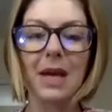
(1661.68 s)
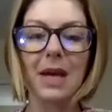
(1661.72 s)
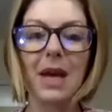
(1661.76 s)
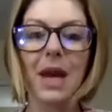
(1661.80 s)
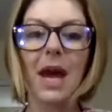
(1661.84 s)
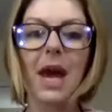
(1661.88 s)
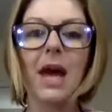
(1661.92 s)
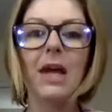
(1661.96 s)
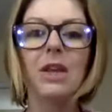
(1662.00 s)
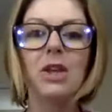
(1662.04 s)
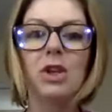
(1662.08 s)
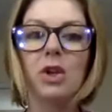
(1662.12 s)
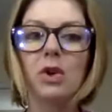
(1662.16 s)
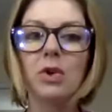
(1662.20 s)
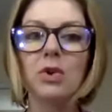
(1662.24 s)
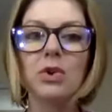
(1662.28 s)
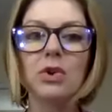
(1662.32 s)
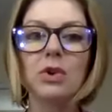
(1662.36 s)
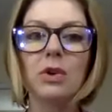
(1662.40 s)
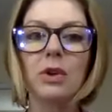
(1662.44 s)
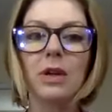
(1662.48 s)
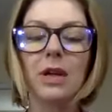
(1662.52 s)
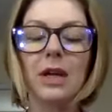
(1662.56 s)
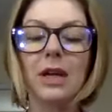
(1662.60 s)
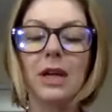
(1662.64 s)
And
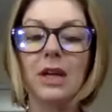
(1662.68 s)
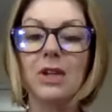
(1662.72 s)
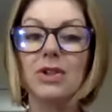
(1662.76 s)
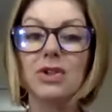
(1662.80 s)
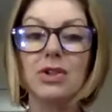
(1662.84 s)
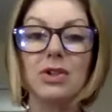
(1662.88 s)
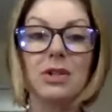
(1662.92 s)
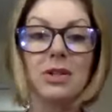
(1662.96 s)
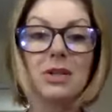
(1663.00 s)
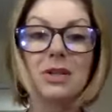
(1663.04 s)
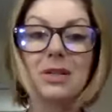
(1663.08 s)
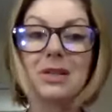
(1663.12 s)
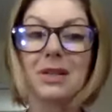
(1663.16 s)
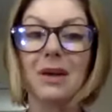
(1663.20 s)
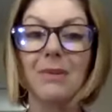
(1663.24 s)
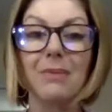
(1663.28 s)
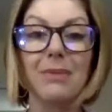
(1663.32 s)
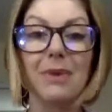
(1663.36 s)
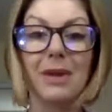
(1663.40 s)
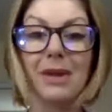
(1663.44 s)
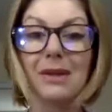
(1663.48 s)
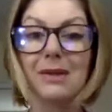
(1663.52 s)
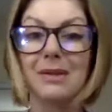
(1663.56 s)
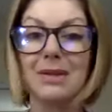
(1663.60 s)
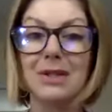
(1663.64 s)
usually it's just
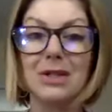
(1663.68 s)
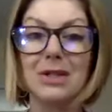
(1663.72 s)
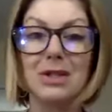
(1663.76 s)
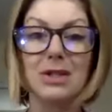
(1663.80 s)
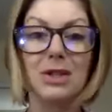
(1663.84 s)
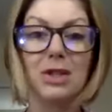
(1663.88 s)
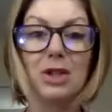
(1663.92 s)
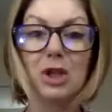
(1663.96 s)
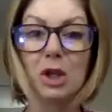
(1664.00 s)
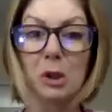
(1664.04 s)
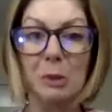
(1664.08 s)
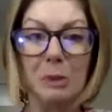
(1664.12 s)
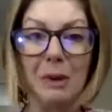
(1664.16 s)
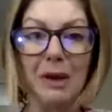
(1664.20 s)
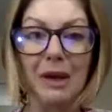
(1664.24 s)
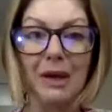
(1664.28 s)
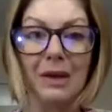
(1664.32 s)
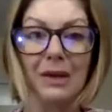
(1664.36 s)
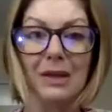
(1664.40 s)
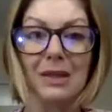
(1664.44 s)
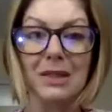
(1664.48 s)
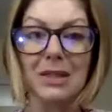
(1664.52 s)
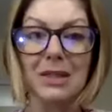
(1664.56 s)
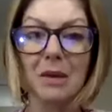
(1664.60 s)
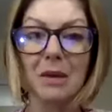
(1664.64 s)
something stupid
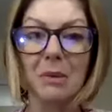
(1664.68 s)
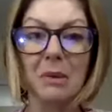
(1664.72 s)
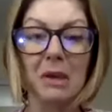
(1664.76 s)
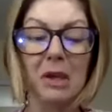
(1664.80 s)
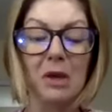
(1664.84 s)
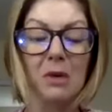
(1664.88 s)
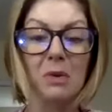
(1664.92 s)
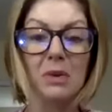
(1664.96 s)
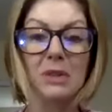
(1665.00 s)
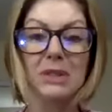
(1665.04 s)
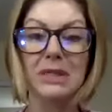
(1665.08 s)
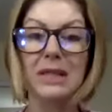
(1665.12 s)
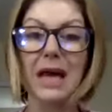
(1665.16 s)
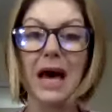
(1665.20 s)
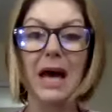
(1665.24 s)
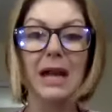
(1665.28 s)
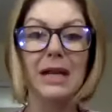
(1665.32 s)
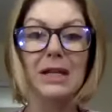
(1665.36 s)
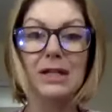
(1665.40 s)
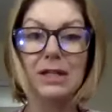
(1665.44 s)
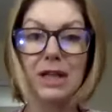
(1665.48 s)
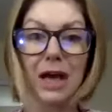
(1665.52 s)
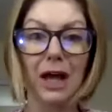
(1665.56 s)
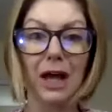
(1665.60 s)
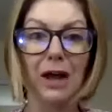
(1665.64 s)
that somebody who was not
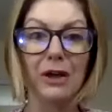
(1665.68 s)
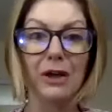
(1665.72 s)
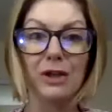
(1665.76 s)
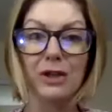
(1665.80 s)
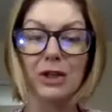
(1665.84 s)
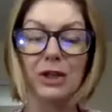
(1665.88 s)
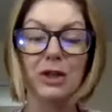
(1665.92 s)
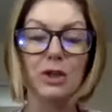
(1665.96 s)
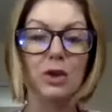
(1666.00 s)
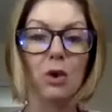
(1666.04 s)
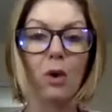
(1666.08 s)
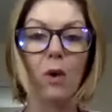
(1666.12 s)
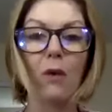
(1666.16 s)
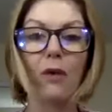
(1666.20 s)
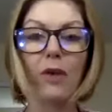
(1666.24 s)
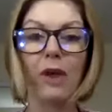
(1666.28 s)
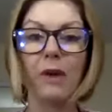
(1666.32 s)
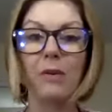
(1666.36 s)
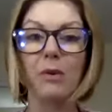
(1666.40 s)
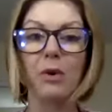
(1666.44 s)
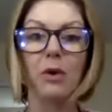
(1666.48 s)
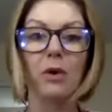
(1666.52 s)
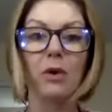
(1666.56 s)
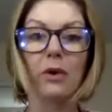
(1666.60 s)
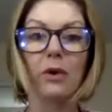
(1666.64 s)
intelligent told them
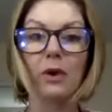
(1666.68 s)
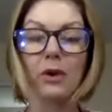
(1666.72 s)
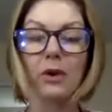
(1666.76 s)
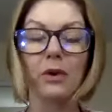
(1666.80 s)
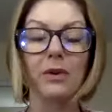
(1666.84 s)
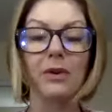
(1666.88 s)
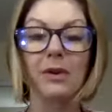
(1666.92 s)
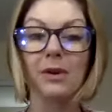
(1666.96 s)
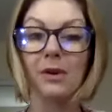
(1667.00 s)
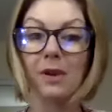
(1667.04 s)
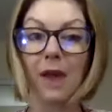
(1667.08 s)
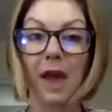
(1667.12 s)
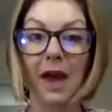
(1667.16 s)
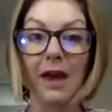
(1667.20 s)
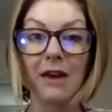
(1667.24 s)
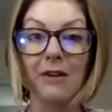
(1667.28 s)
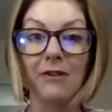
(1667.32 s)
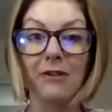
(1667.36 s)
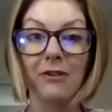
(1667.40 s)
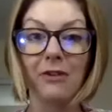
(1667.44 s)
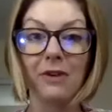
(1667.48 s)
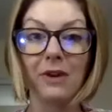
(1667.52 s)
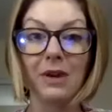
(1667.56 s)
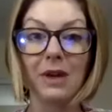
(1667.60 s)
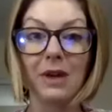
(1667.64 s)
earlier in their life,
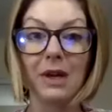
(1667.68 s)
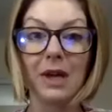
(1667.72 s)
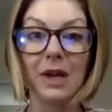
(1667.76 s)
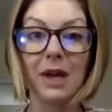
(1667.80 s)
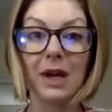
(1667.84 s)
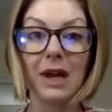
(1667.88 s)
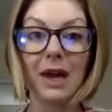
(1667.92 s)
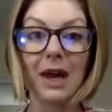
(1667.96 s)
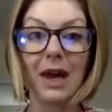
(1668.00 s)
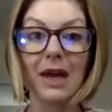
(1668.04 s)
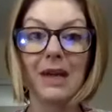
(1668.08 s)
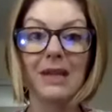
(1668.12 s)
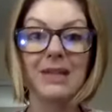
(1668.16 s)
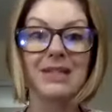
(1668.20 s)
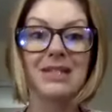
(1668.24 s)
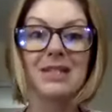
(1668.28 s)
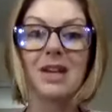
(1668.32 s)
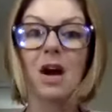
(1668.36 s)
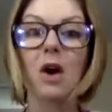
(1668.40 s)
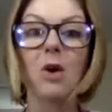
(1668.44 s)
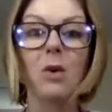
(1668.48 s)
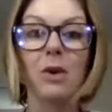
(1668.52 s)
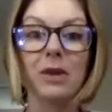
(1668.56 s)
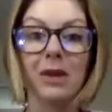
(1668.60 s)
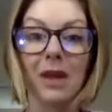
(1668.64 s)
and it
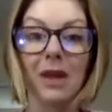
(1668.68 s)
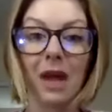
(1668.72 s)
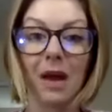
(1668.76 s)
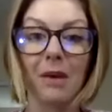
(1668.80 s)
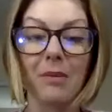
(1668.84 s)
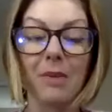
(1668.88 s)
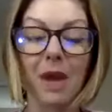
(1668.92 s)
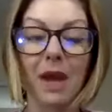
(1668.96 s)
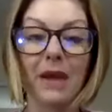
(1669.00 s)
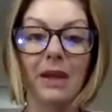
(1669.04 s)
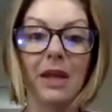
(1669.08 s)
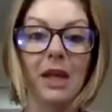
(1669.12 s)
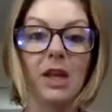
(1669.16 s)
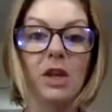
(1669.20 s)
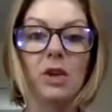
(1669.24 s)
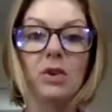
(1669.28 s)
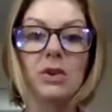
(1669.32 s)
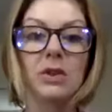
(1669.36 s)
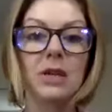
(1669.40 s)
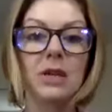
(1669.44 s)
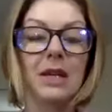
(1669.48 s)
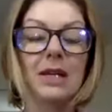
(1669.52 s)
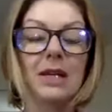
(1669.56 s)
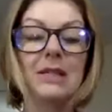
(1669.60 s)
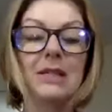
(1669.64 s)
stuck with them. And they use
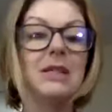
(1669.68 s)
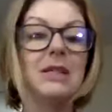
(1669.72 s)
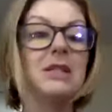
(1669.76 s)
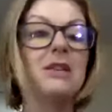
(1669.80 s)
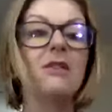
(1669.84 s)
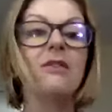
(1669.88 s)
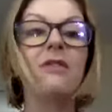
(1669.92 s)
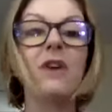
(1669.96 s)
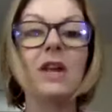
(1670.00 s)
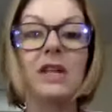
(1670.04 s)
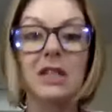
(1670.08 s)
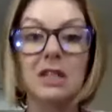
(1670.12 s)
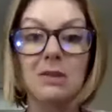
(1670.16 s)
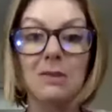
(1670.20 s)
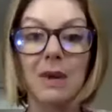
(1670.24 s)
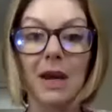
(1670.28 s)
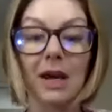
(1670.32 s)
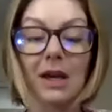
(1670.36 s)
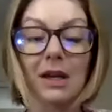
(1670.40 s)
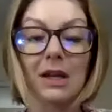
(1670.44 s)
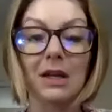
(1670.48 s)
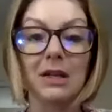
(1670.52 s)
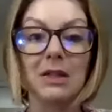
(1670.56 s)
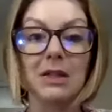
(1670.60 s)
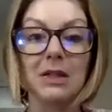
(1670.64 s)
it as a defense
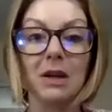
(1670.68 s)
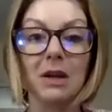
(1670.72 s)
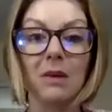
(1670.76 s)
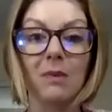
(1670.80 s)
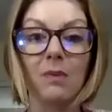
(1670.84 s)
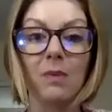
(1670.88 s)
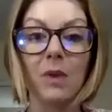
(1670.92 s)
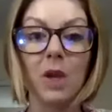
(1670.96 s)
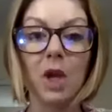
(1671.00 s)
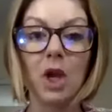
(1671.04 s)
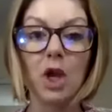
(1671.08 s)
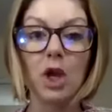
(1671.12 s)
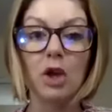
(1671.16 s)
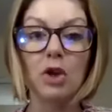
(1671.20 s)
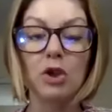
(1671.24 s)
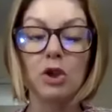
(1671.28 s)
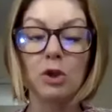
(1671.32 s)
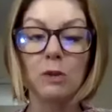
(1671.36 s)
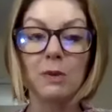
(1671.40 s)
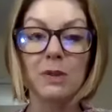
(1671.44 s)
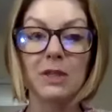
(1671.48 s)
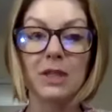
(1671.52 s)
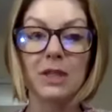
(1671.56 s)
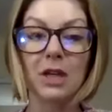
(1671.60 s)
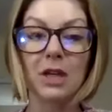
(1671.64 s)
mechanism to
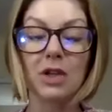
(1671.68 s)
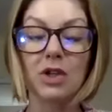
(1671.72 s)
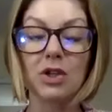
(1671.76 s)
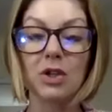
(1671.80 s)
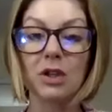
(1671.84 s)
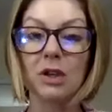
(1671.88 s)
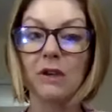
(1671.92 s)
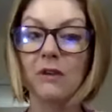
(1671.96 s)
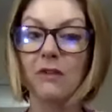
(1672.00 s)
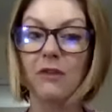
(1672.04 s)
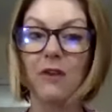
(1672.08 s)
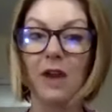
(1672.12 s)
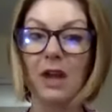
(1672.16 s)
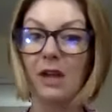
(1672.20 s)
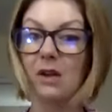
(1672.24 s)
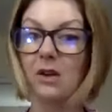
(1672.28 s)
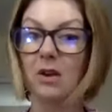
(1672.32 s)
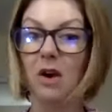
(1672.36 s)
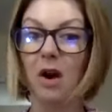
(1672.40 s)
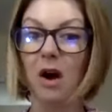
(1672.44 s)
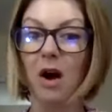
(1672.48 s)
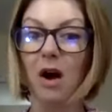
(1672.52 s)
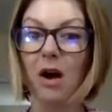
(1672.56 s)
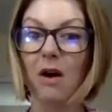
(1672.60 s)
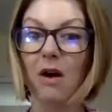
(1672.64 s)
potentially fend
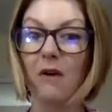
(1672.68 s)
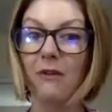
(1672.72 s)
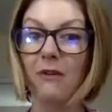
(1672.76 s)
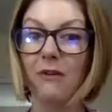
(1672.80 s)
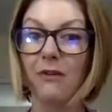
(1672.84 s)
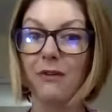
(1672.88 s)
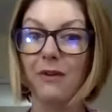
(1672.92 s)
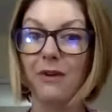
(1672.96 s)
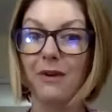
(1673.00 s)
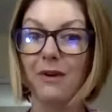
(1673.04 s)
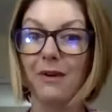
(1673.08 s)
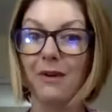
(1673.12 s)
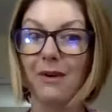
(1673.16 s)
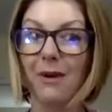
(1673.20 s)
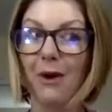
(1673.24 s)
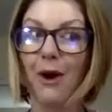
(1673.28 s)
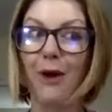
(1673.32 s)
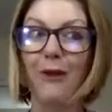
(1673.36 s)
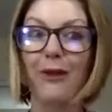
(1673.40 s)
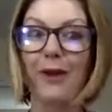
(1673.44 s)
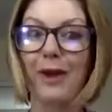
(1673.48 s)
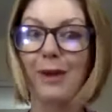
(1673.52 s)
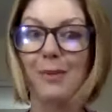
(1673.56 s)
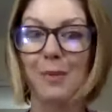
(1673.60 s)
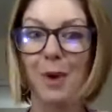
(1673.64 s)
off
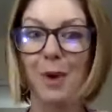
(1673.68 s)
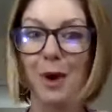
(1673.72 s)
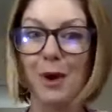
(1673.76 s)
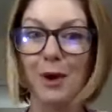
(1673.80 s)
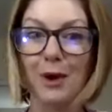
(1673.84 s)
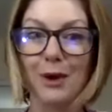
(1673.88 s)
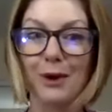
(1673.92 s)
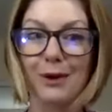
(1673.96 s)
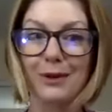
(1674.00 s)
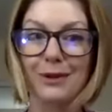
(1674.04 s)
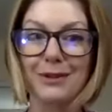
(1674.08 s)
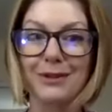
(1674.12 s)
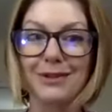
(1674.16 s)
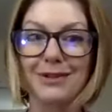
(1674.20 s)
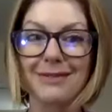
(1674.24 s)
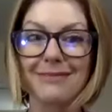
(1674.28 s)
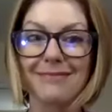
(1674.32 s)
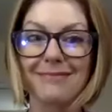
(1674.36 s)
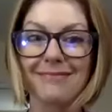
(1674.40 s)
online marketers.